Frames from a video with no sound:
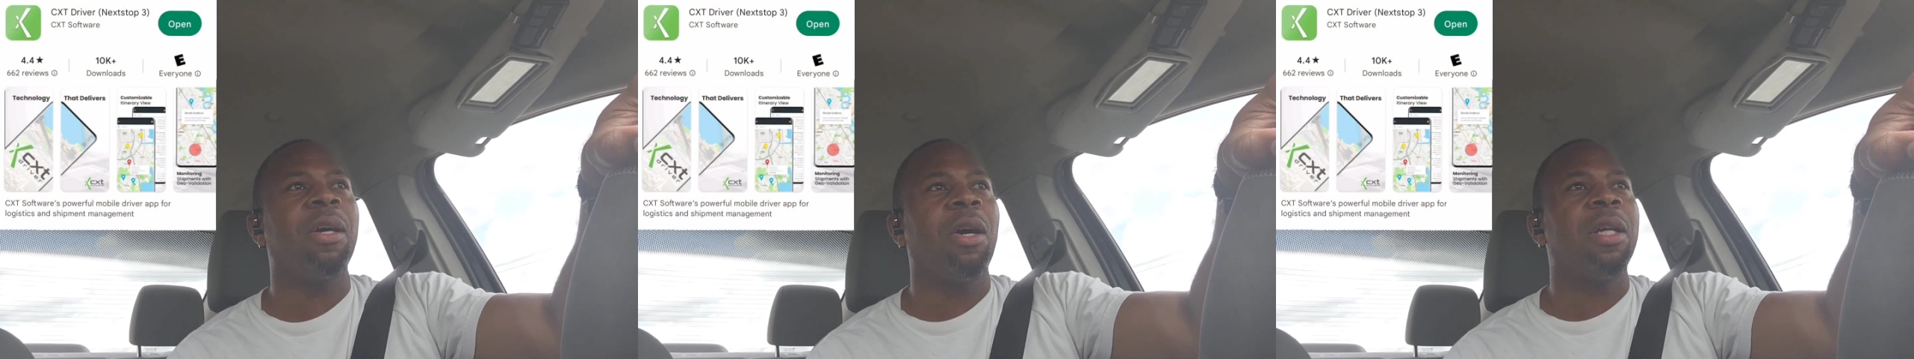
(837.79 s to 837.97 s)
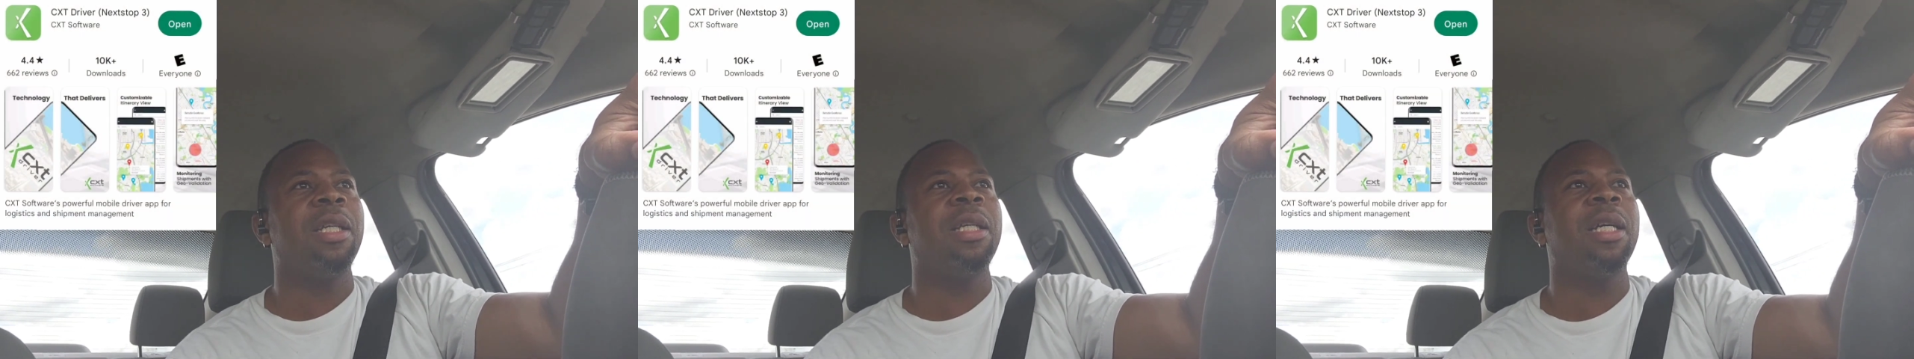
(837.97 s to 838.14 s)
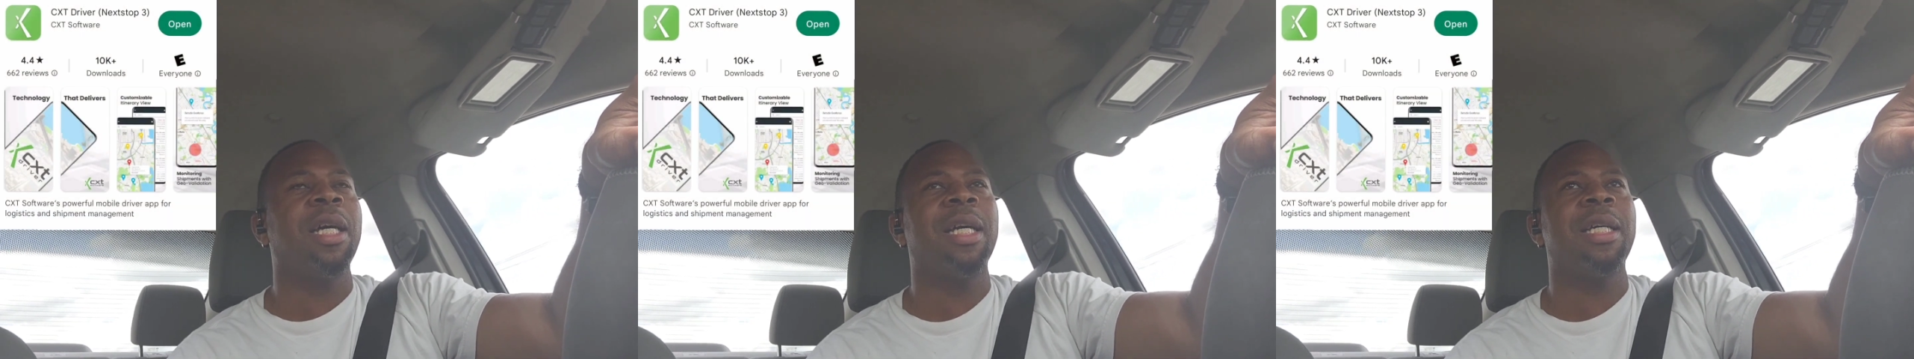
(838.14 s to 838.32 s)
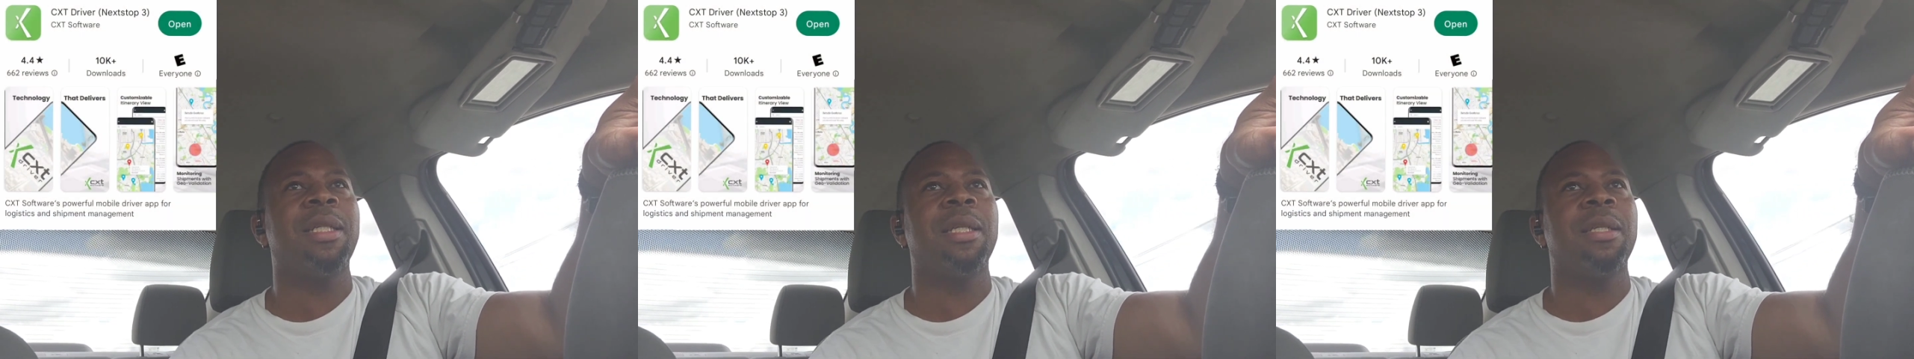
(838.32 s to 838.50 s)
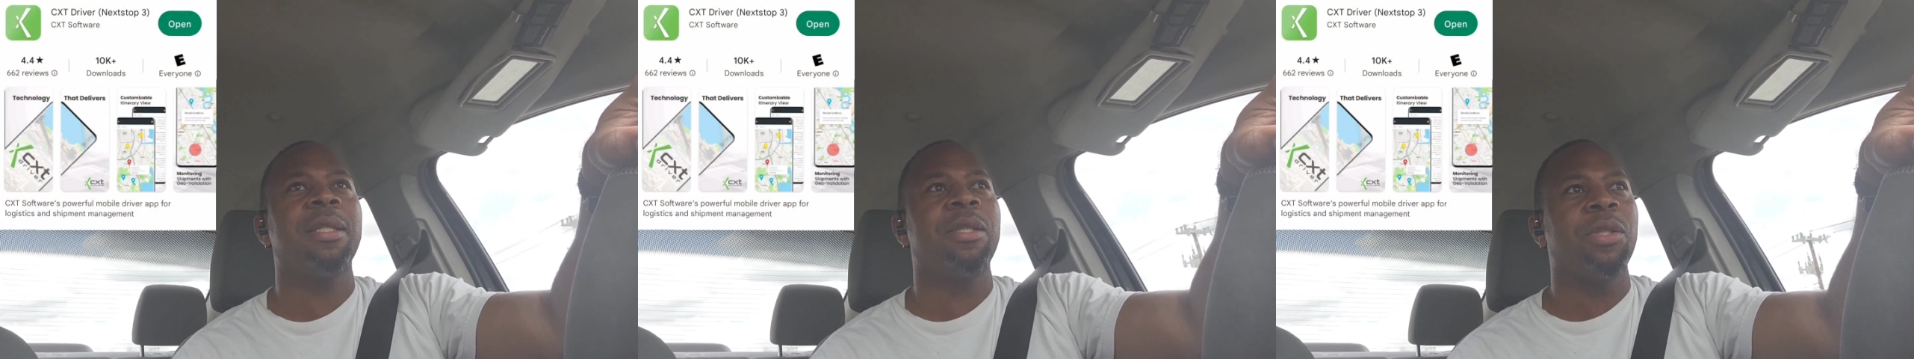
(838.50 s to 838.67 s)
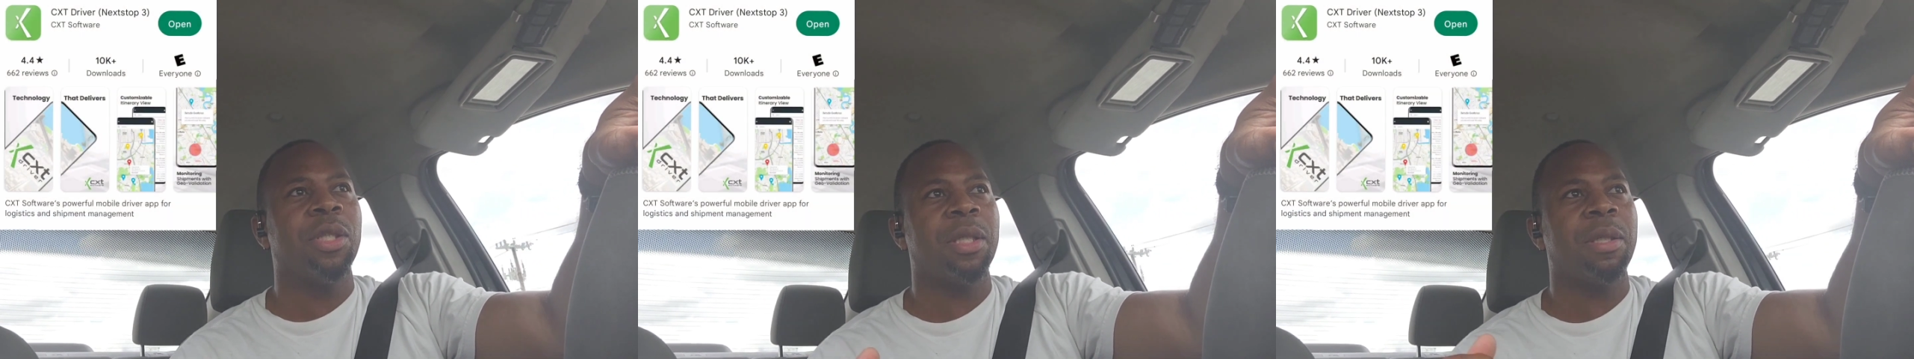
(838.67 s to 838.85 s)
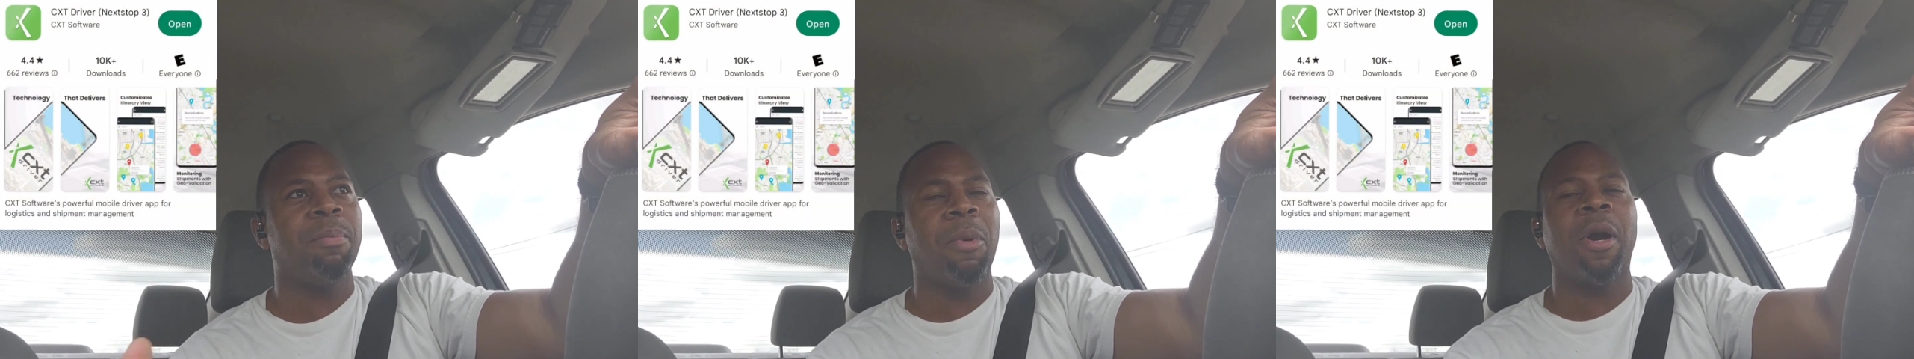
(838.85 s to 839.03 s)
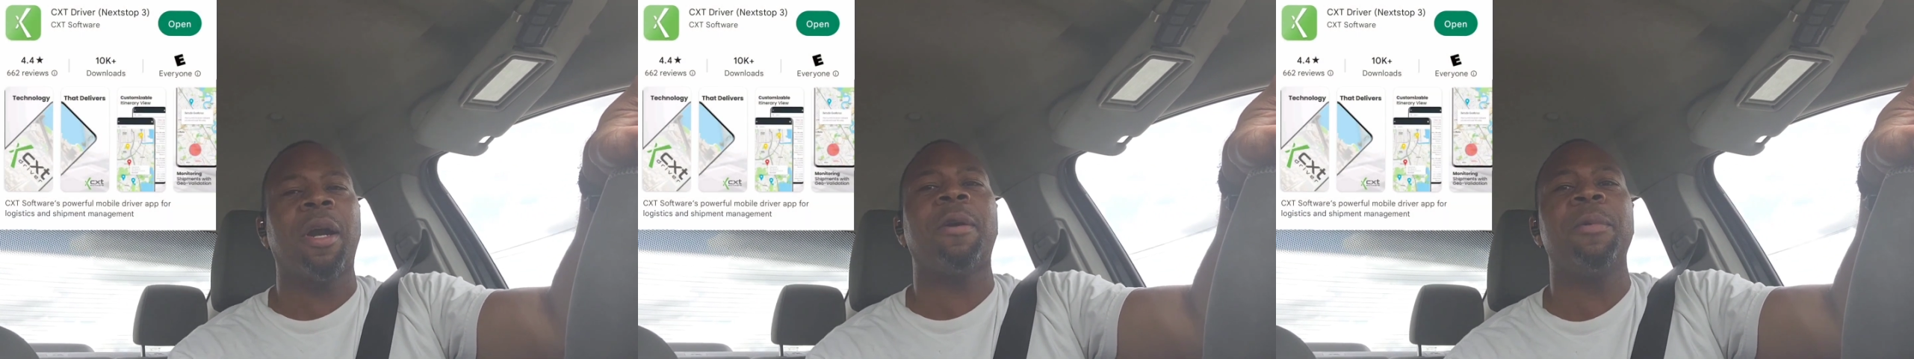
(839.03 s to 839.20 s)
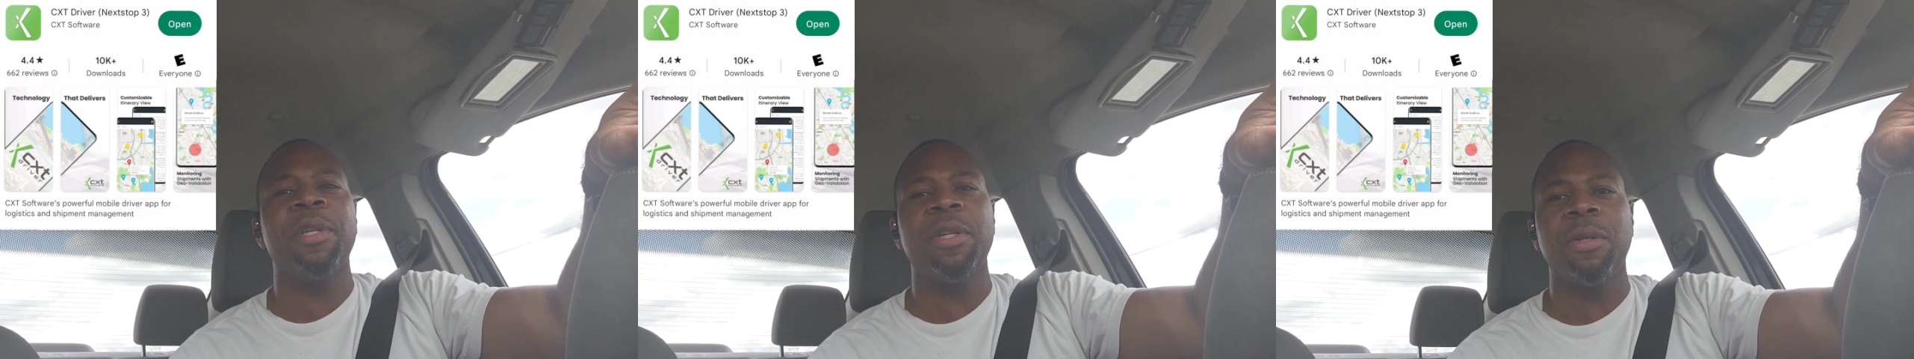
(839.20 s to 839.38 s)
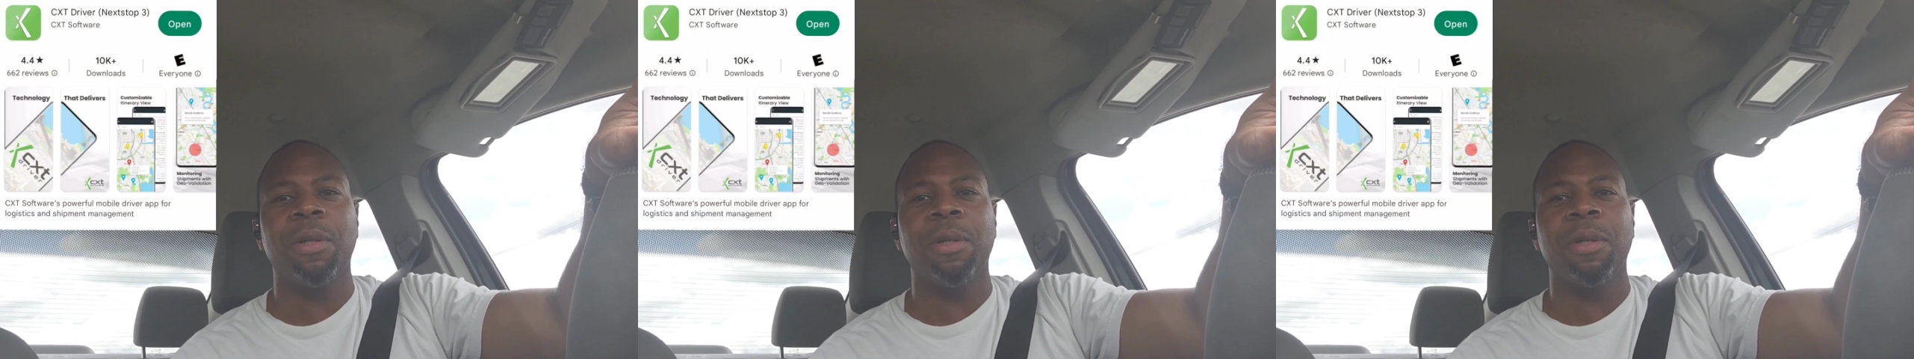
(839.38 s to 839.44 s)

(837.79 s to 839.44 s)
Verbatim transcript: All it does is you just mark when